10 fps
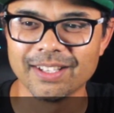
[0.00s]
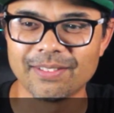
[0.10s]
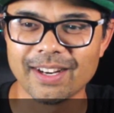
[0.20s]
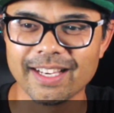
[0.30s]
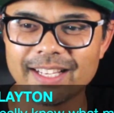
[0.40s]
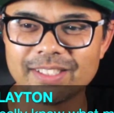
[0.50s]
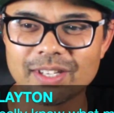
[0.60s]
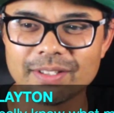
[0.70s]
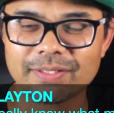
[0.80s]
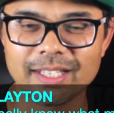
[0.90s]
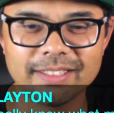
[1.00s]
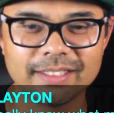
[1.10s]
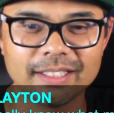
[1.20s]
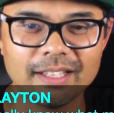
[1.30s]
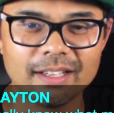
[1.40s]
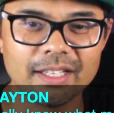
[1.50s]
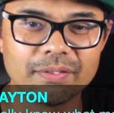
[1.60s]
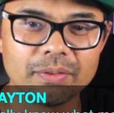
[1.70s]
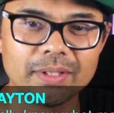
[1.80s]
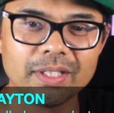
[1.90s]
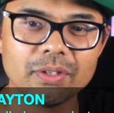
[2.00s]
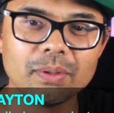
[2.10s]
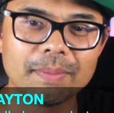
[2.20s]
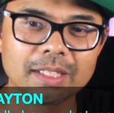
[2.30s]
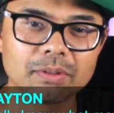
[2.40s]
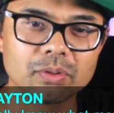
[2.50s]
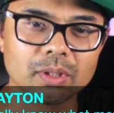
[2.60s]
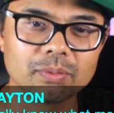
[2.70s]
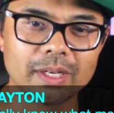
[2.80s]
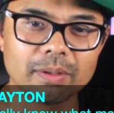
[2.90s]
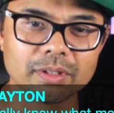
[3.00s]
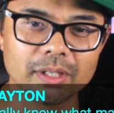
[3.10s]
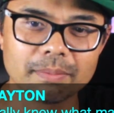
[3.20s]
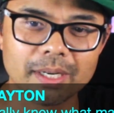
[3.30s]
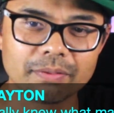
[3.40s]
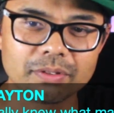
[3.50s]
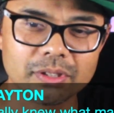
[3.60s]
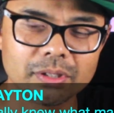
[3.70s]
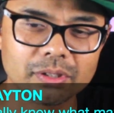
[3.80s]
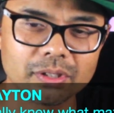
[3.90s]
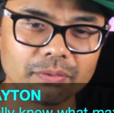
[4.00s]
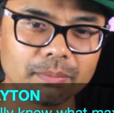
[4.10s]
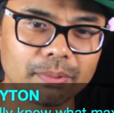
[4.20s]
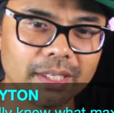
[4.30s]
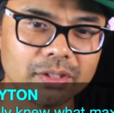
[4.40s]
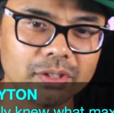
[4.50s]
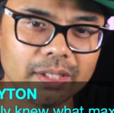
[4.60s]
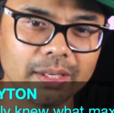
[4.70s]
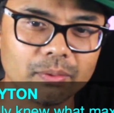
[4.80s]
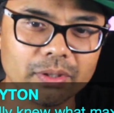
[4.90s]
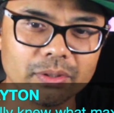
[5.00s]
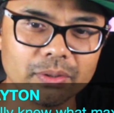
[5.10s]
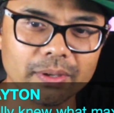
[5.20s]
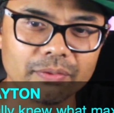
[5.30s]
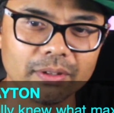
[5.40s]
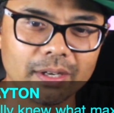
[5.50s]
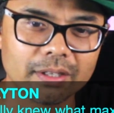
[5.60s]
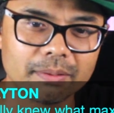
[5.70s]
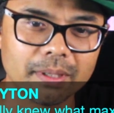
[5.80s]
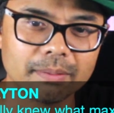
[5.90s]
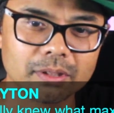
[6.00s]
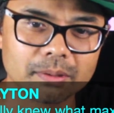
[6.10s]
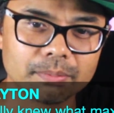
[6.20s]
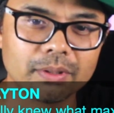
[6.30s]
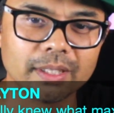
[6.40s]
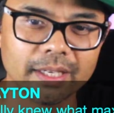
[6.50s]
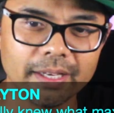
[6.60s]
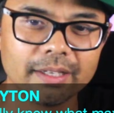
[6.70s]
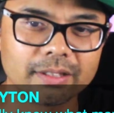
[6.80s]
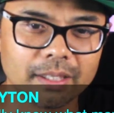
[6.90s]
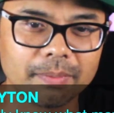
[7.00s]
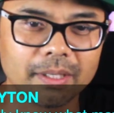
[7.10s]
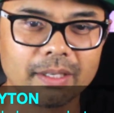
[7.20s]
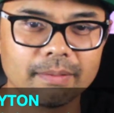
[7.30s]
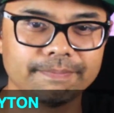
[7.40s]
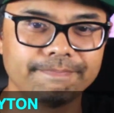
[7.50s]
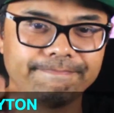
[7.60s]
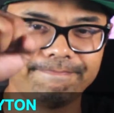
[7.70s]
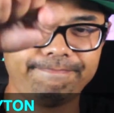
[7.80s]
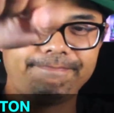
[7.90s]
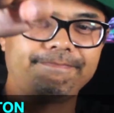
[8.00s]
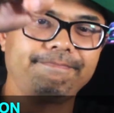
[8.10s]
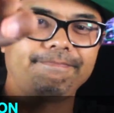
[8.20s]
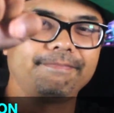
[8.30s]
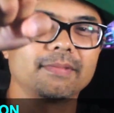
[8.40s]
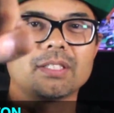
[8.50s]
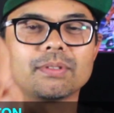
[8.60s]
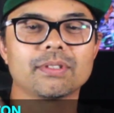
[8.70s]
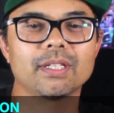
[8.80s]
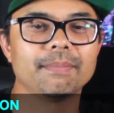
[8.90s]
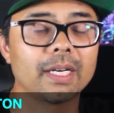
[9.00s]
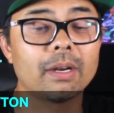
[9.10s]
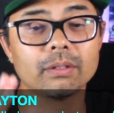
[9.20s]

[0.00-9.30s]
Right hand drive, Clayton. I never really knew what Max Boost was when I was younger, but after seeing your stuff with Brian G and what you're doing, I feel honored to be able to support. Excited to make. That's what's up, man.